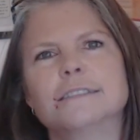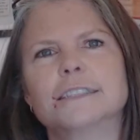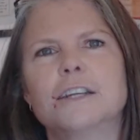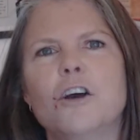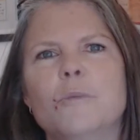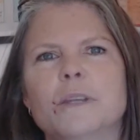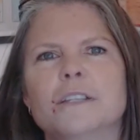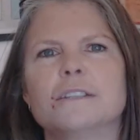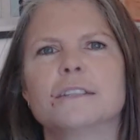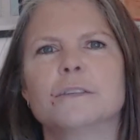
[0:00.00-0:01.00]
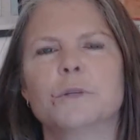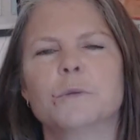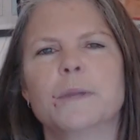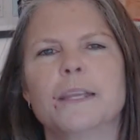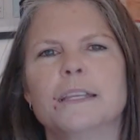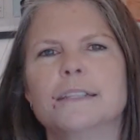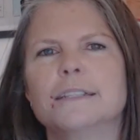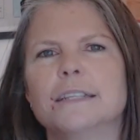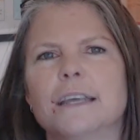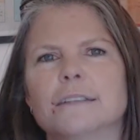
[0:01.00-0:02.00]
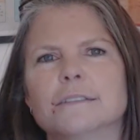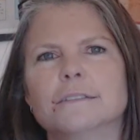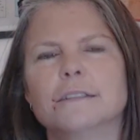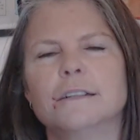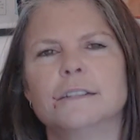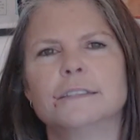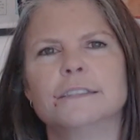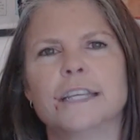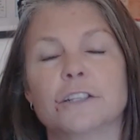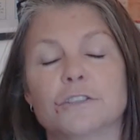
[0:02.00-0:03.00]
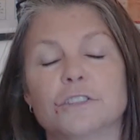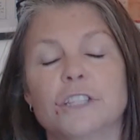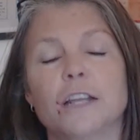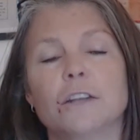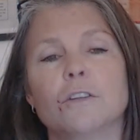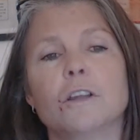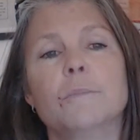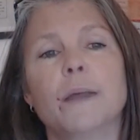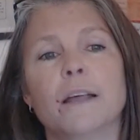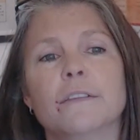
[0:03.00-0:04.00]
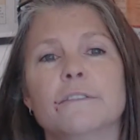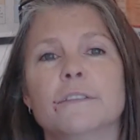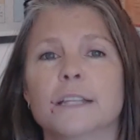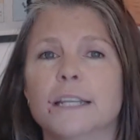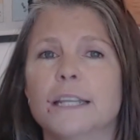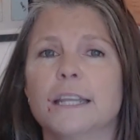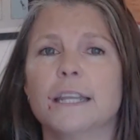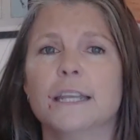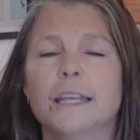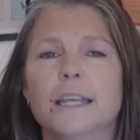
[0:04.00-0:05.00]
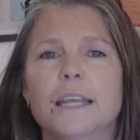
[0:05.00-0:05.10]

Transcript: the comments that we were making together on Daniel's channel about the validity